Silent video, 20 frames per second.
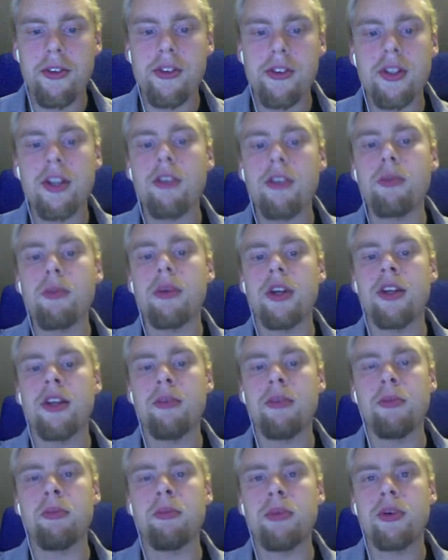and it's
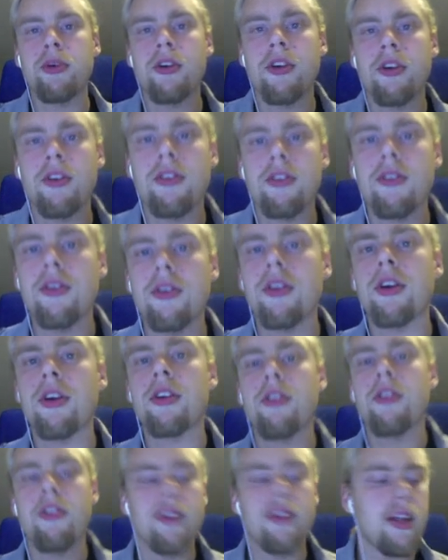important to
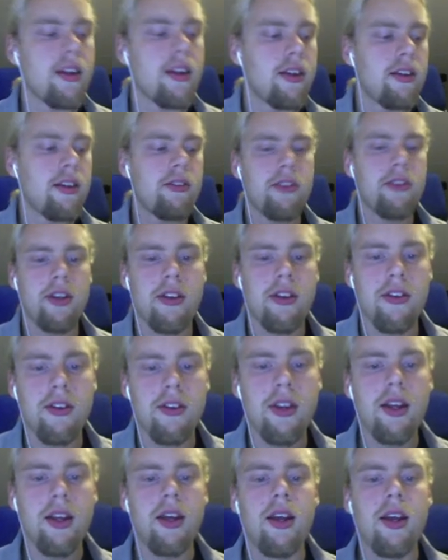understand the difference.
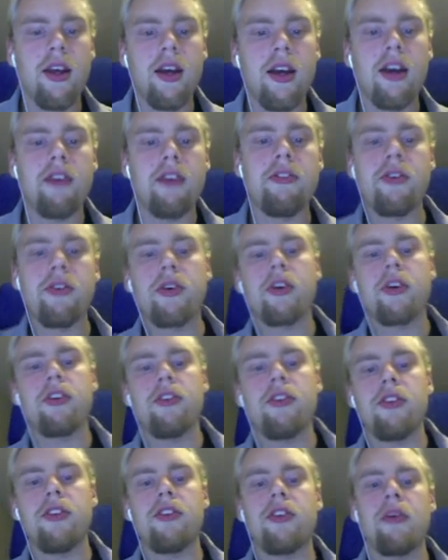A force
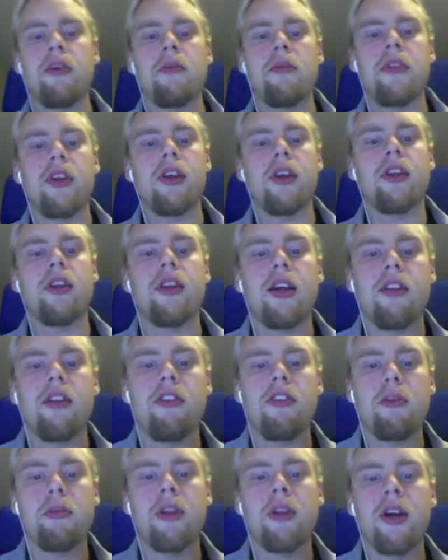is something that's
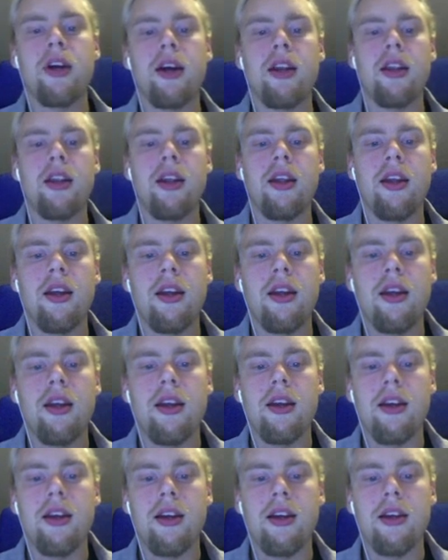applied
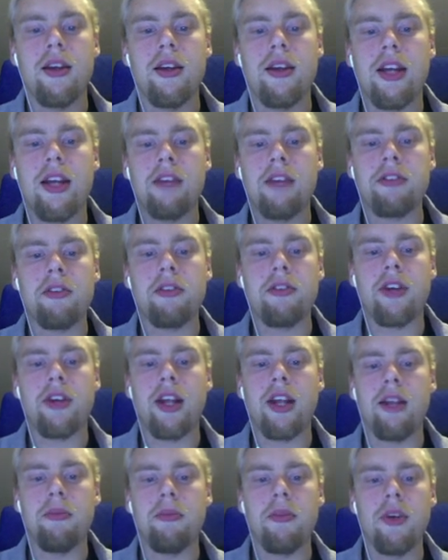every
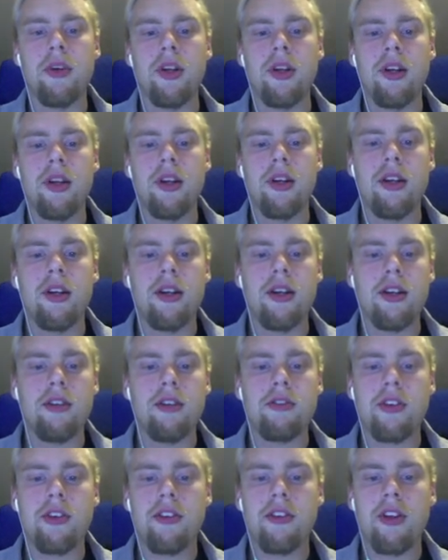frame.
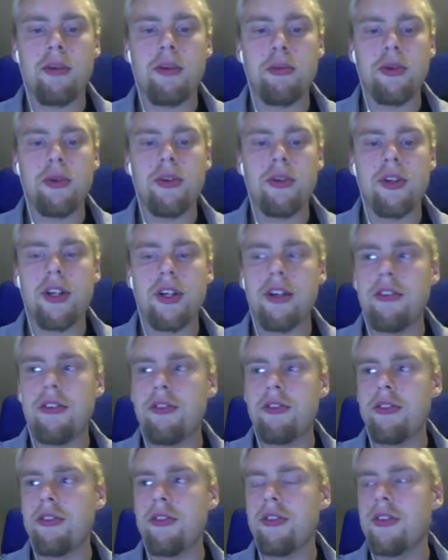For example, if
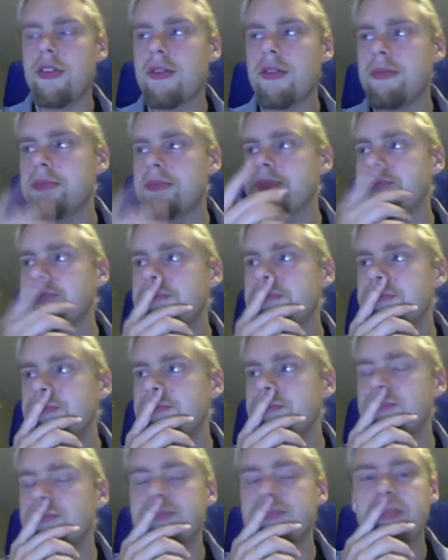
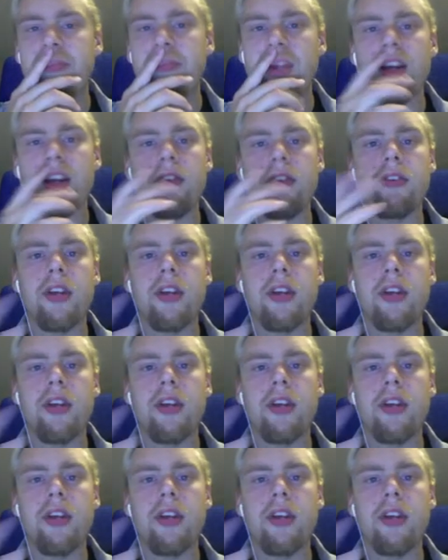you have an